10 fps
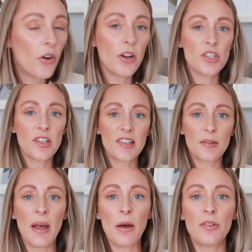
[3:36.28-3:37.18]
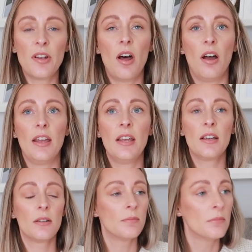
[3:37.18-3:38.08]
oh, it just smells
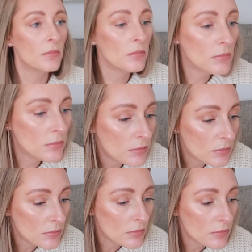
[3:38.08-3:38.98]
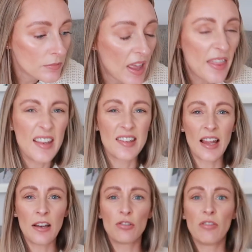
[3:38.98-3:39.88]
like, this
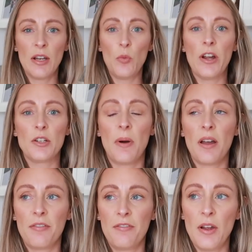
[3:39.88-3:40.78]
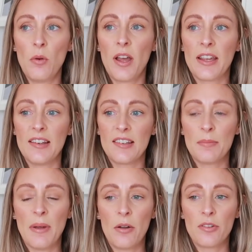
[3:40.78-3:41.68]
sounds really weird, but I feel like it
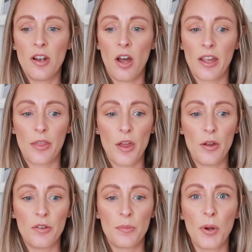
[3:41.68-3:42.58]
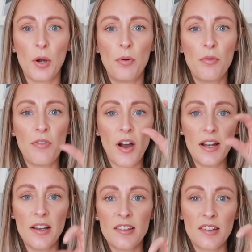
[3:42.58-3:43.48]
smells like those purple
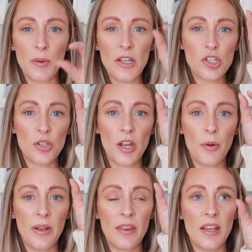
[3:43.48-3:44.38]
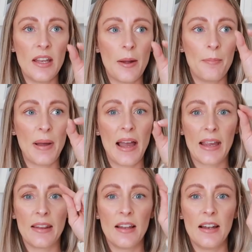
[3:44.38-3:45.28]
violet sweets, you know, in the um
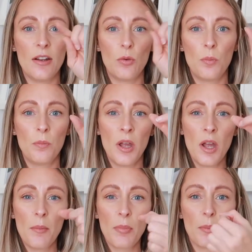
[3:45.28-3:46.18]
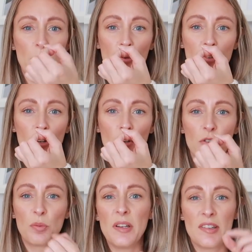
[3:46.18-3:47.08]
pack, in the little purple circle
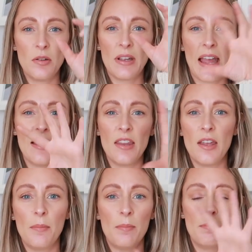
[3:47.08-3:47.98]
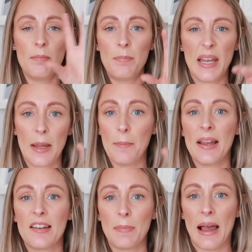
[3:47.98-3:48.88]
sweets that you get in the pick and
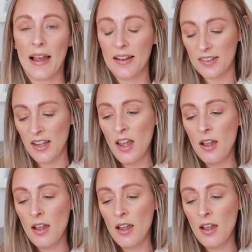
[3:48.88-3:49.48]
mix bags.